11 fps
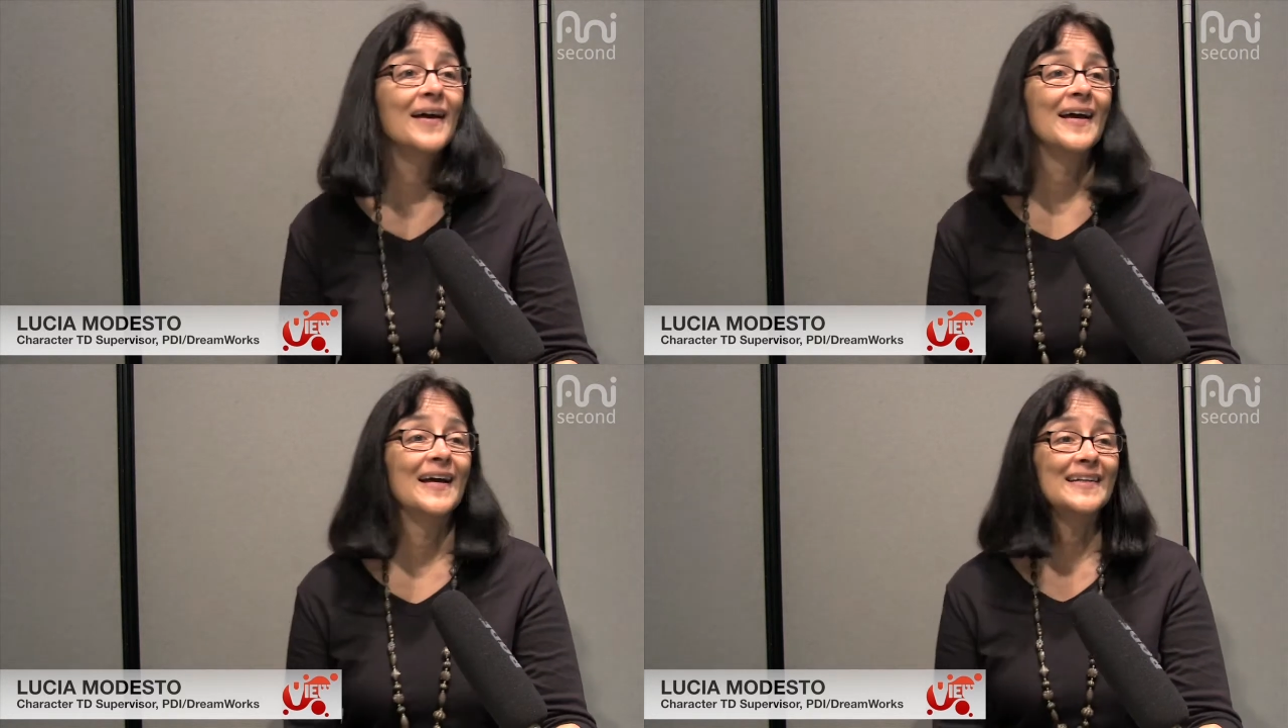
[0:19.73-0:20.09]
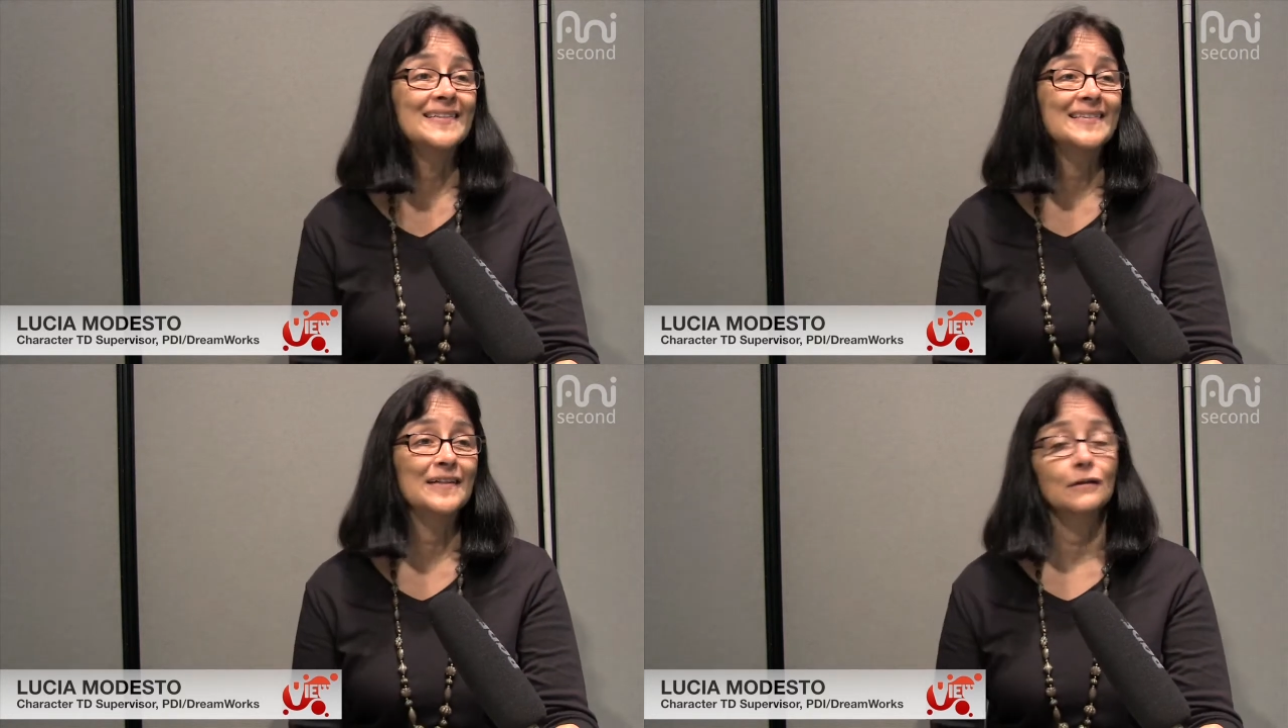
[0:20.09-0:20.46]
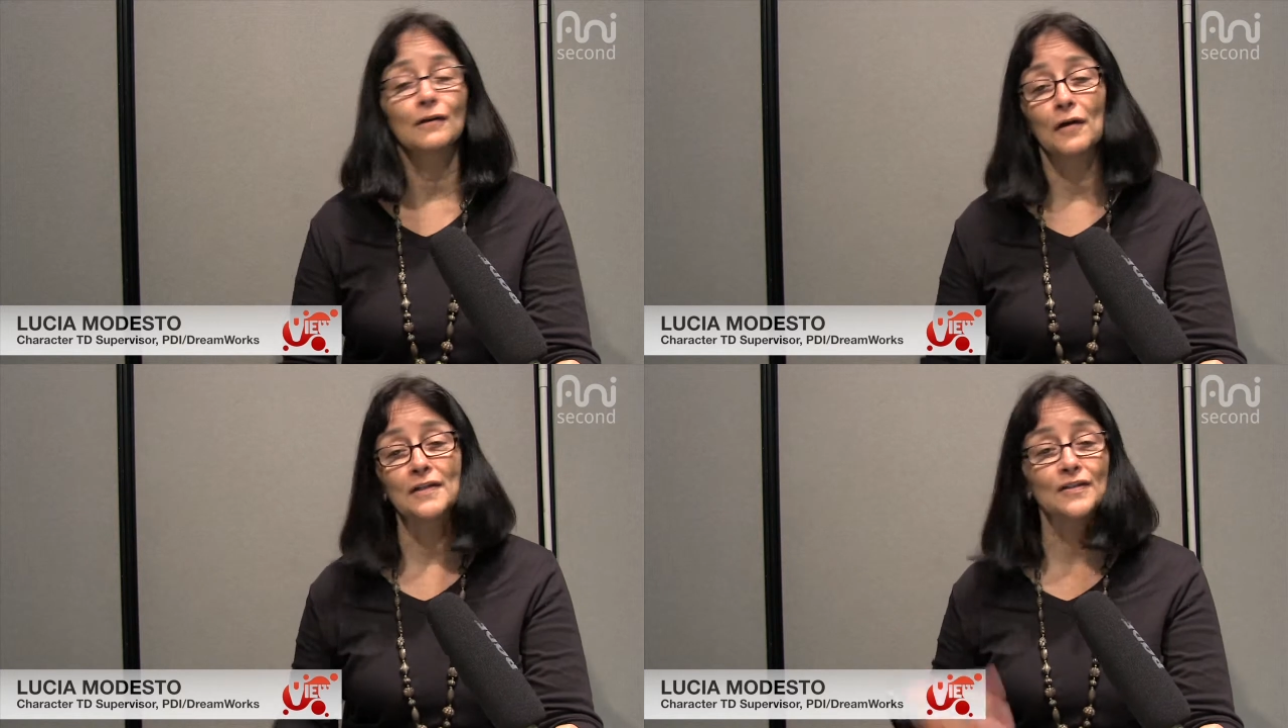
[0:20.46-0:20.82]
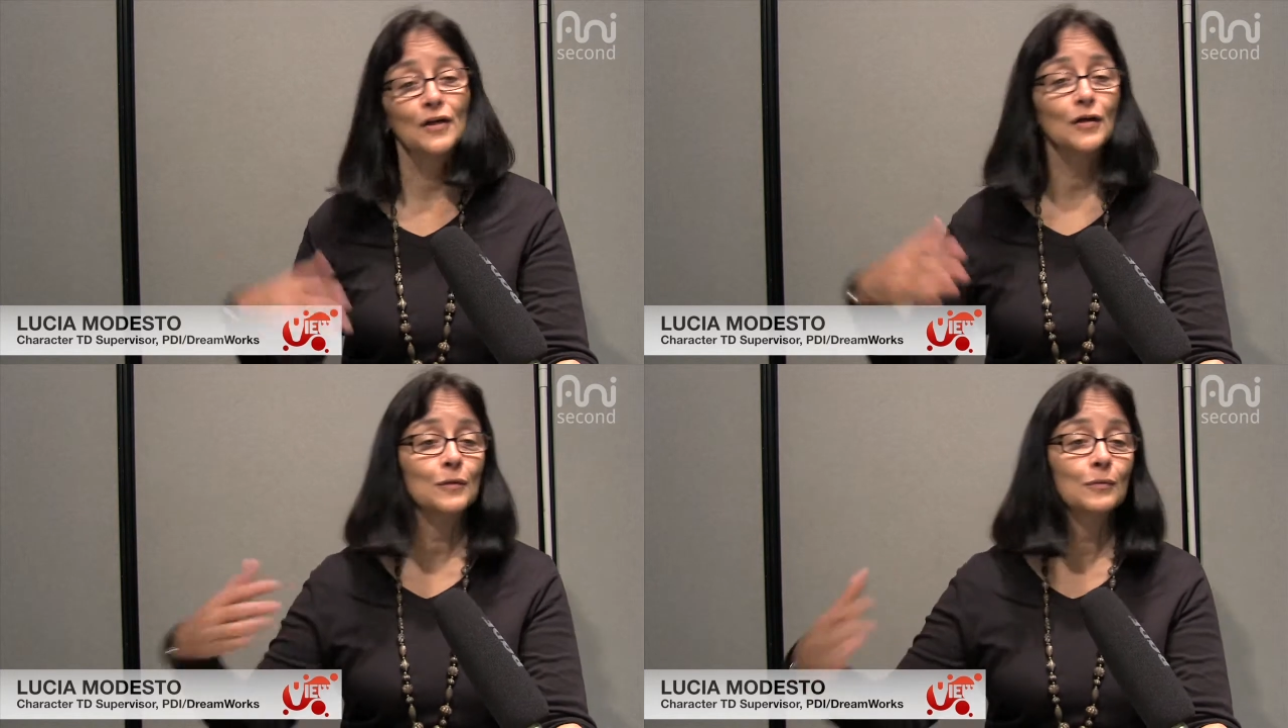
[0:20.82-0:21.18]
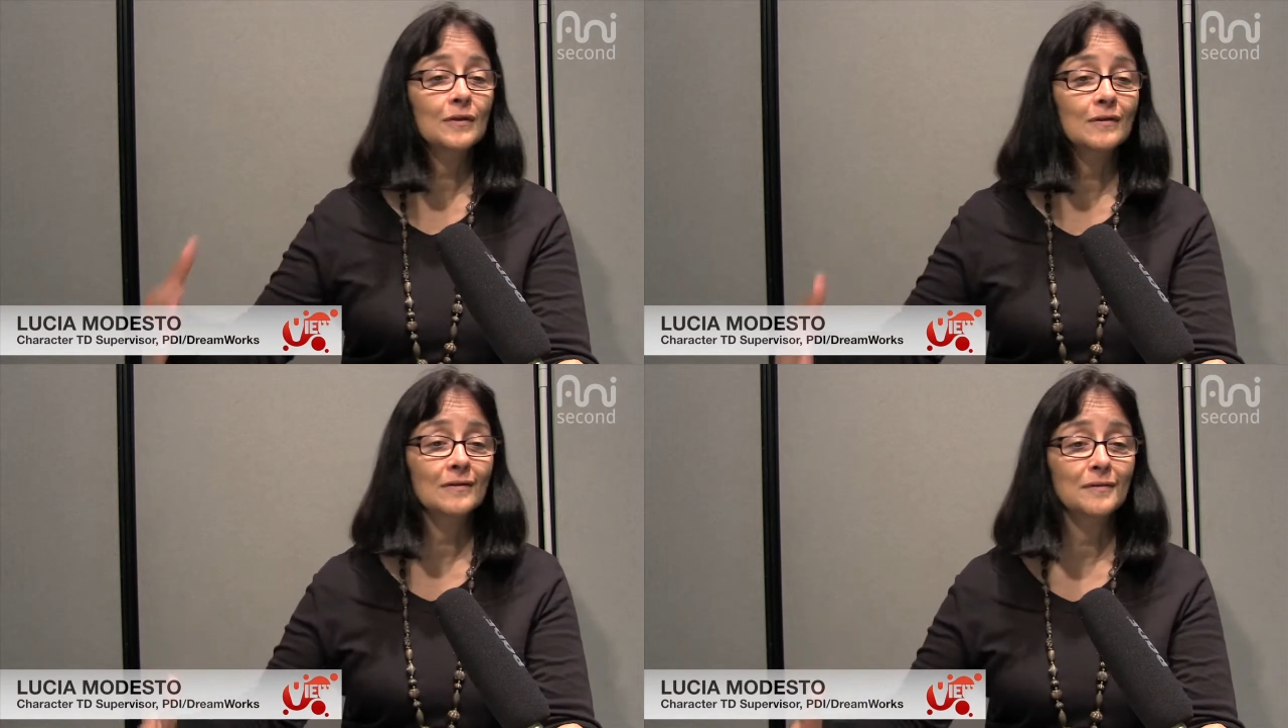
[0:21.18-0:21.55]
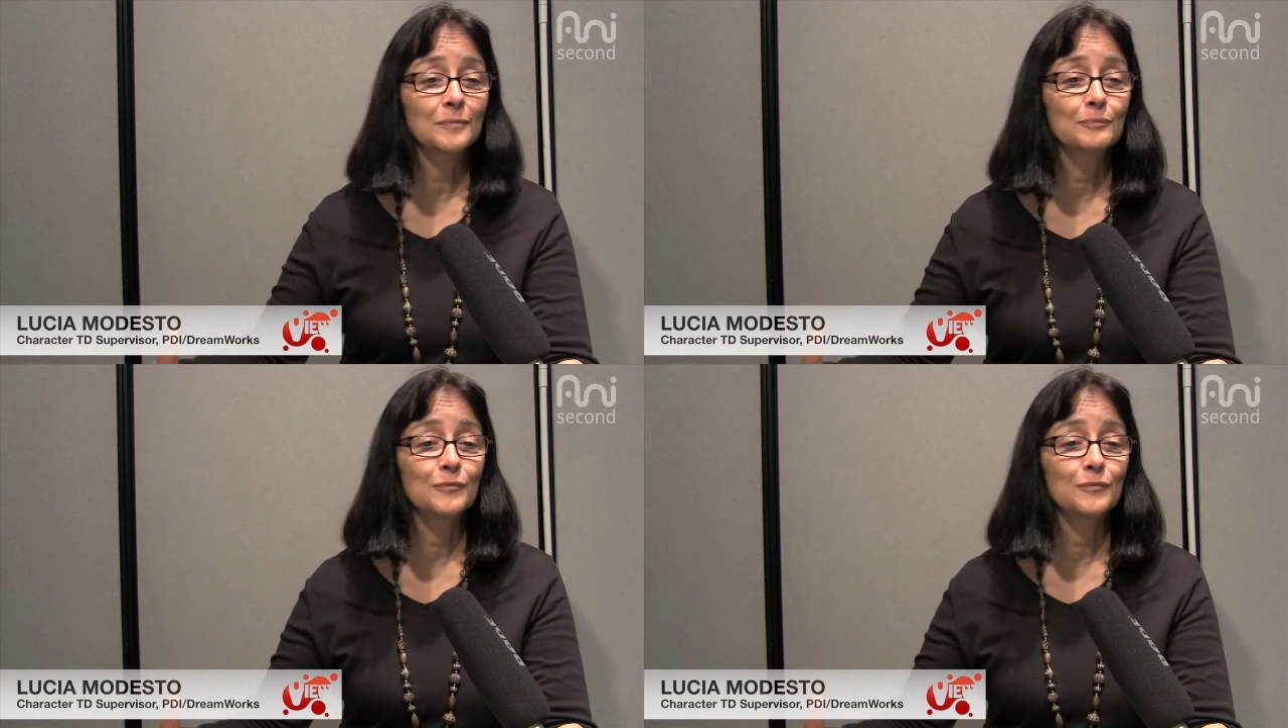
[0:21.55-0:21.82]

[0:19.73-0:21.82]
And, I started with a